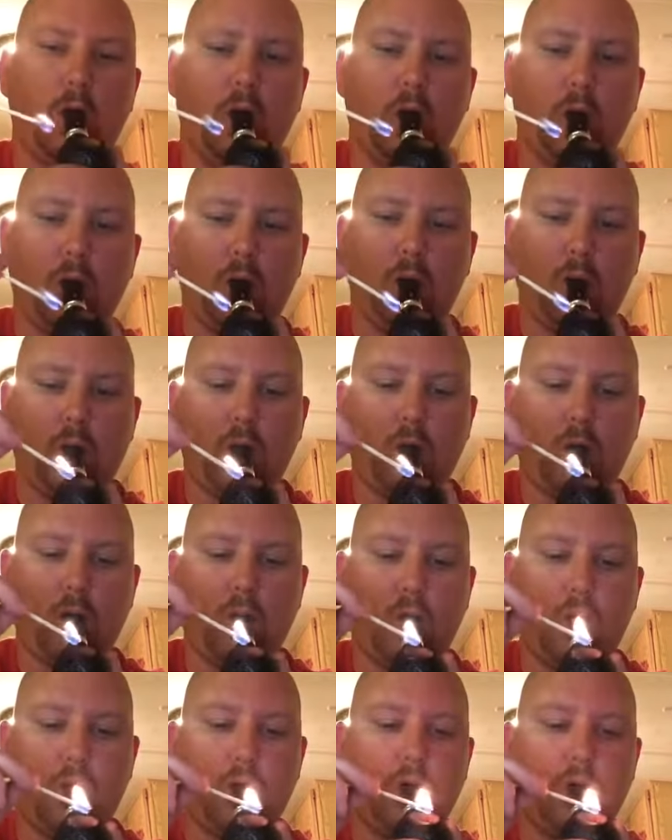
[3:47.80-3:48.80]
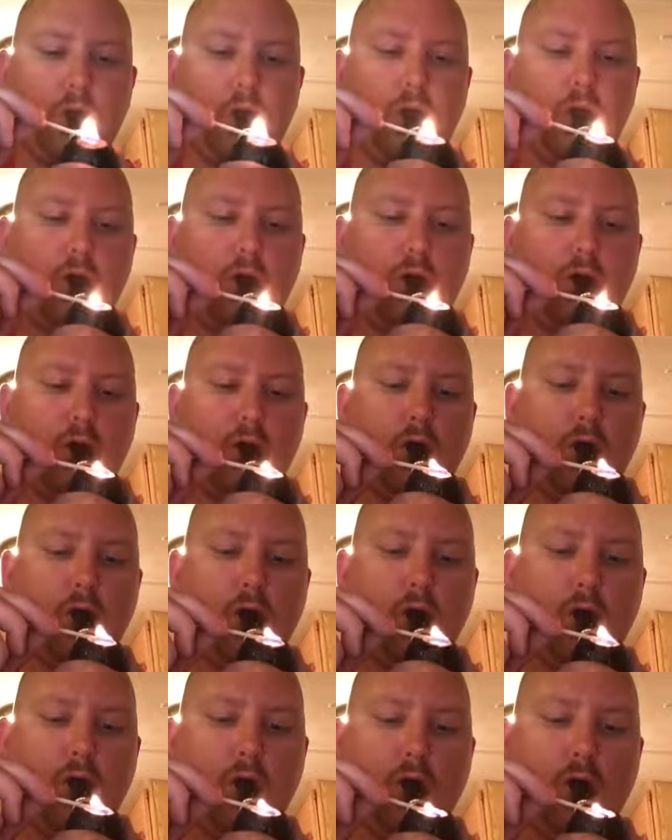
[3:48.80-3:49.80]

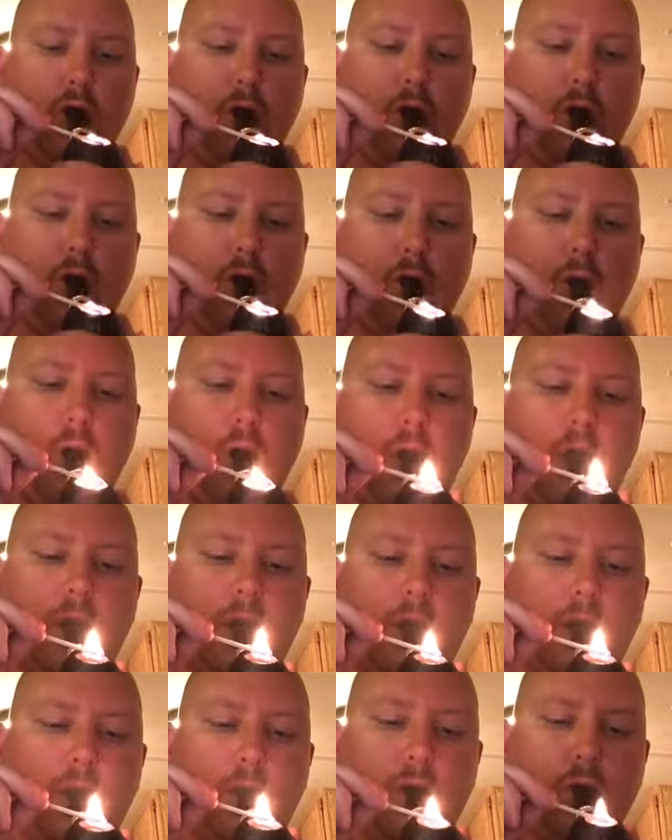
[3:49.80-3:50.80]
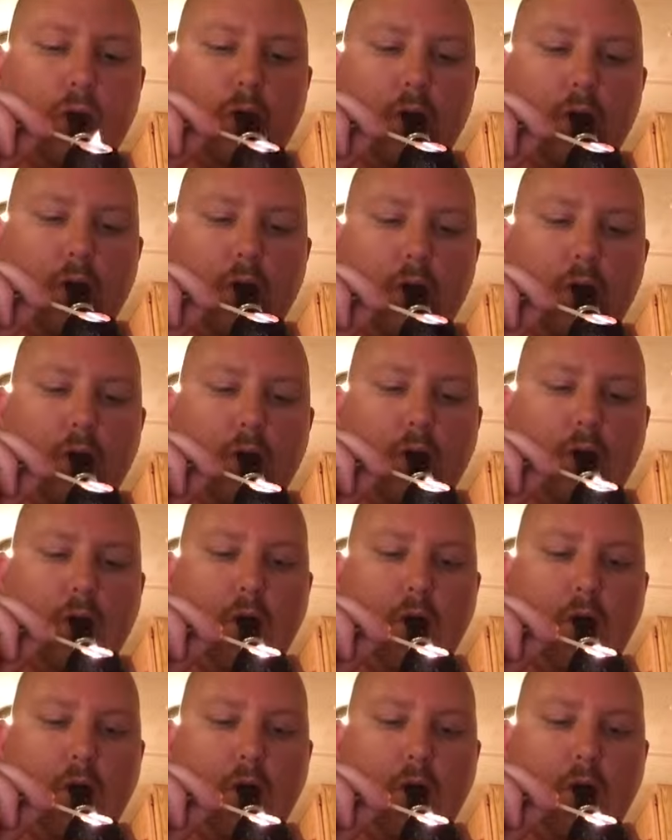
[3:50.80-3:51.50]
Nothing is said.